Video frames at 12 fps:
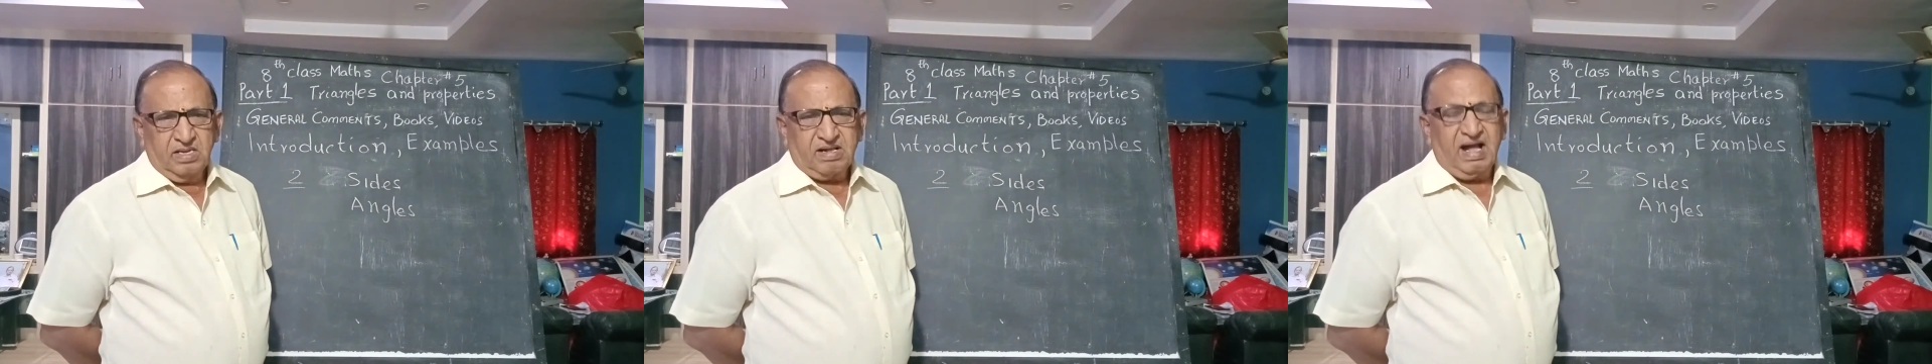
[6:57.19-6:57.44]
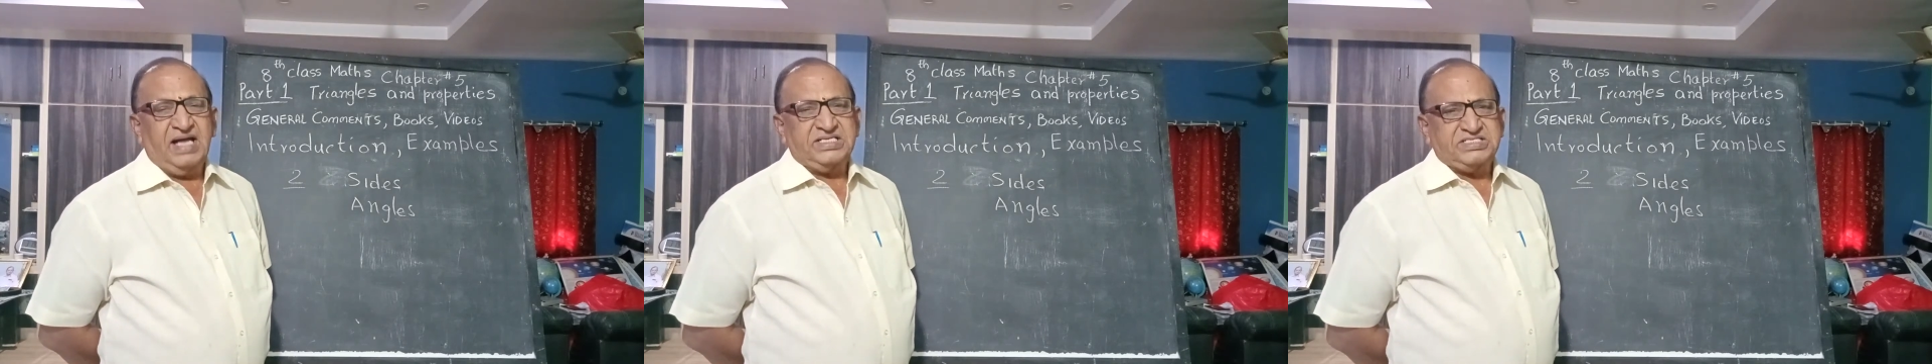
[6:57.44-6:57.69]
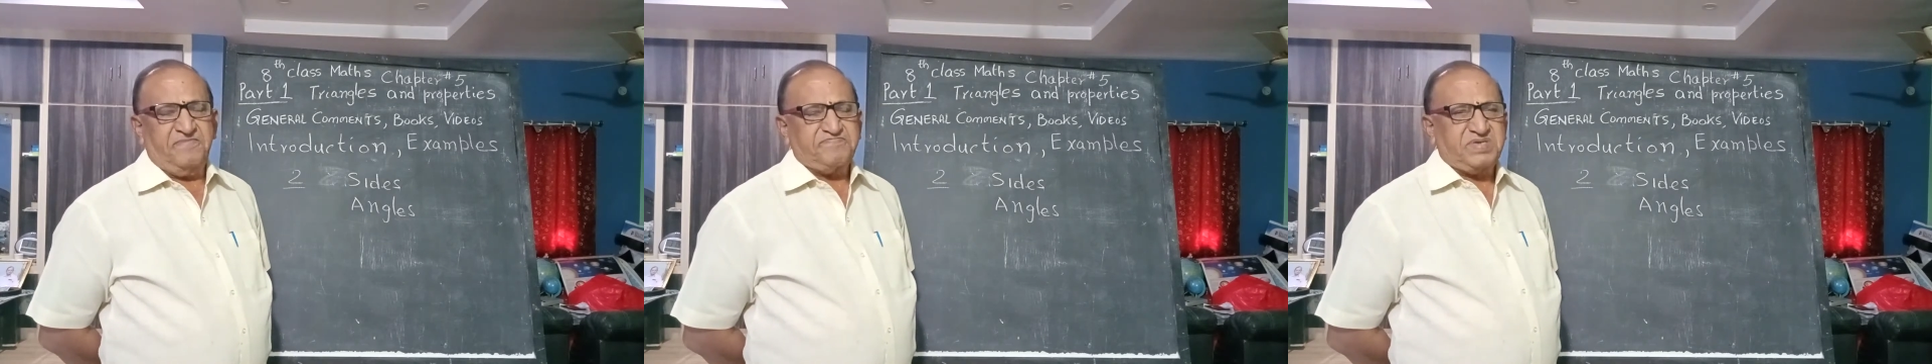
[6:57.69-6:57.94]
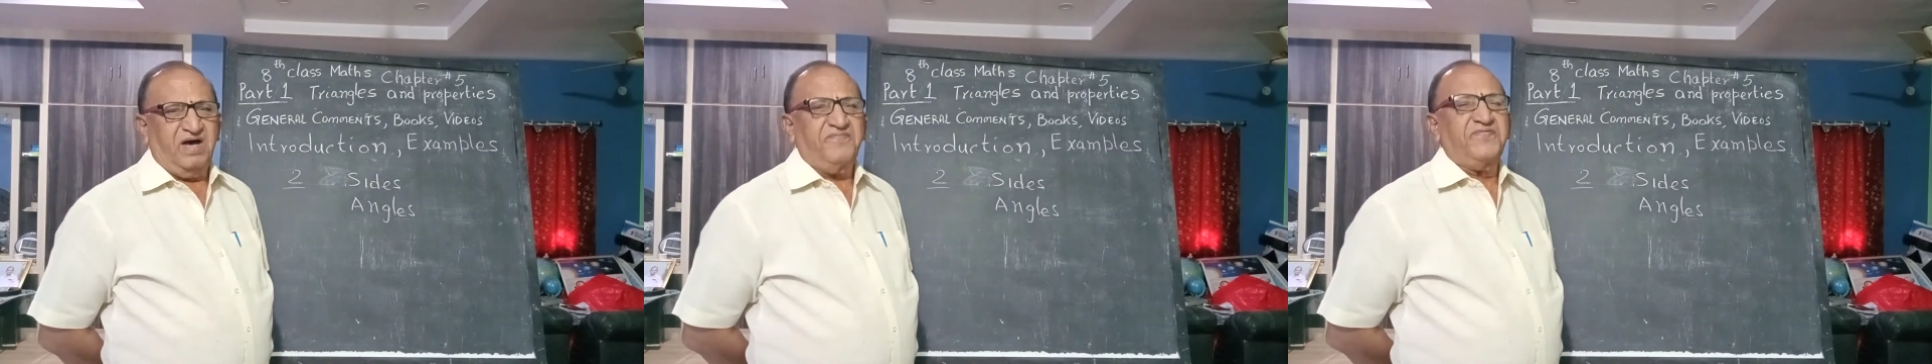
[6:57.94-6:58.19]
concept
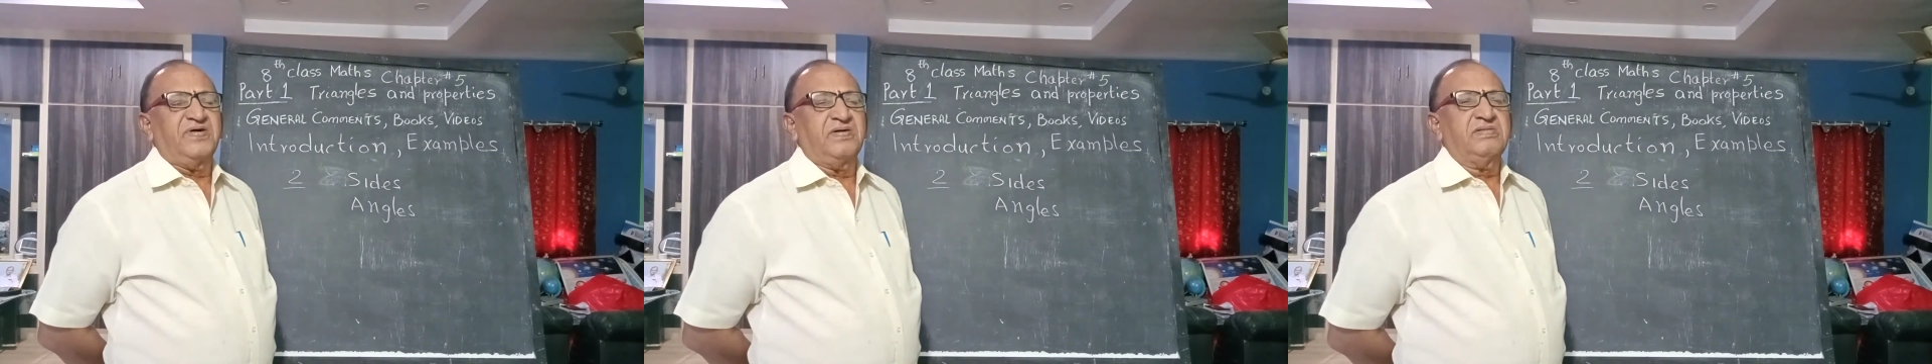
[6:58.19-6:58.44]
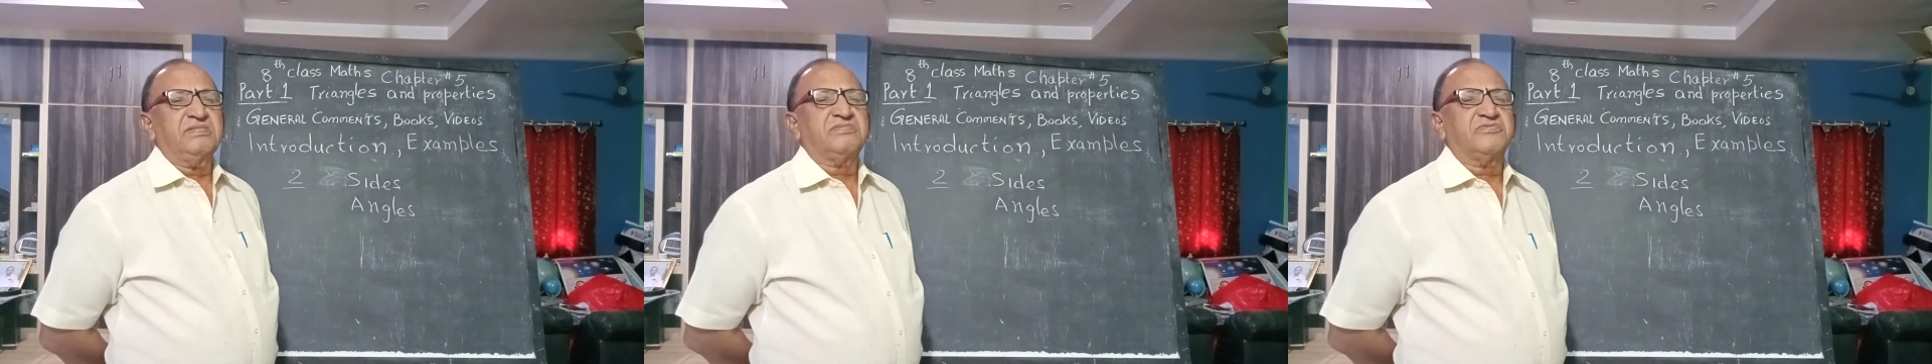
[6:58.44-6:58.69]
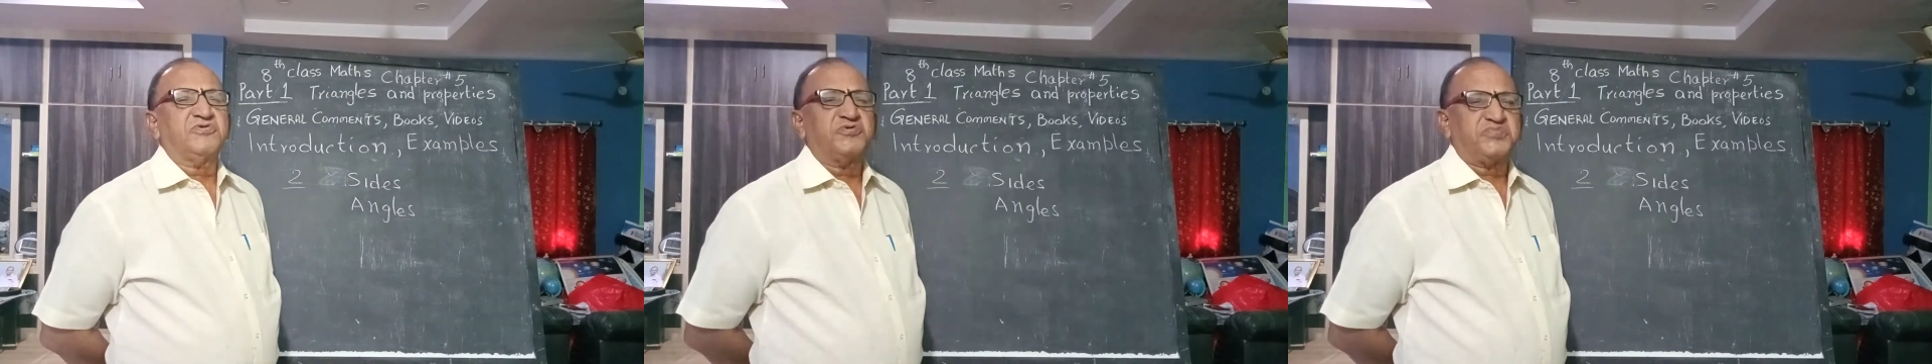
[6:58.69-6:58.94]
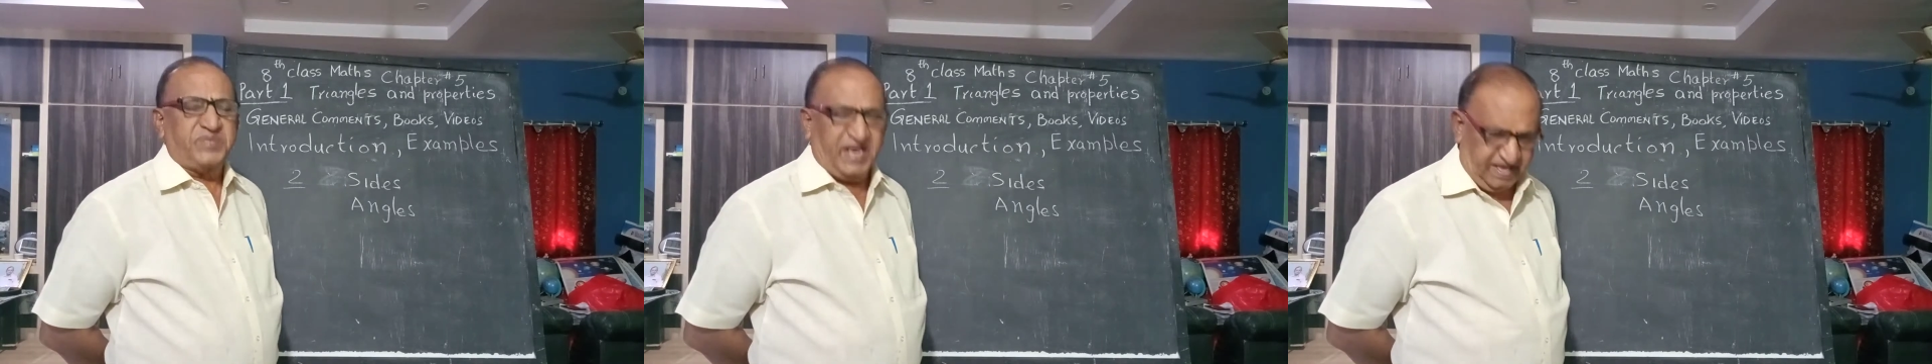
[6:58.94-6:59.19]
of
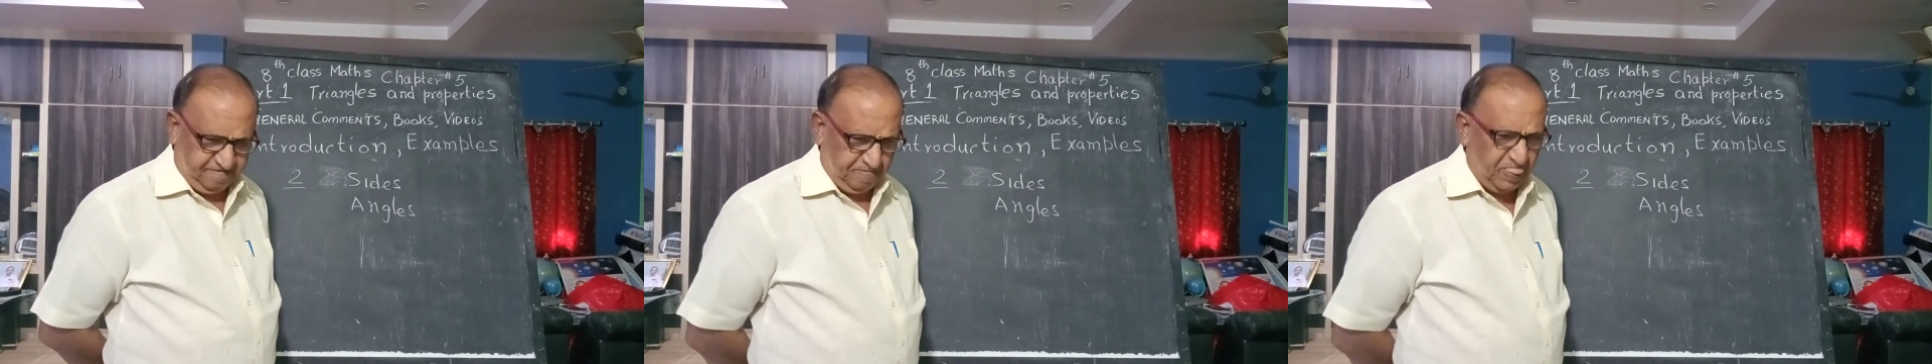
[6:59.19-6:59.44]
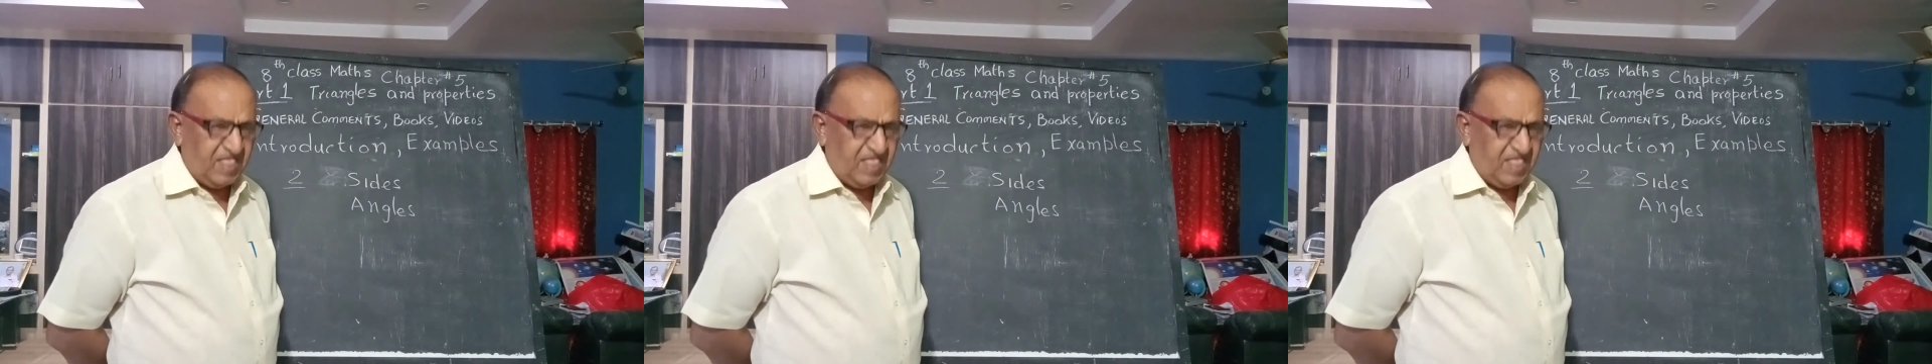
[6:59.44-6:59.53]
three.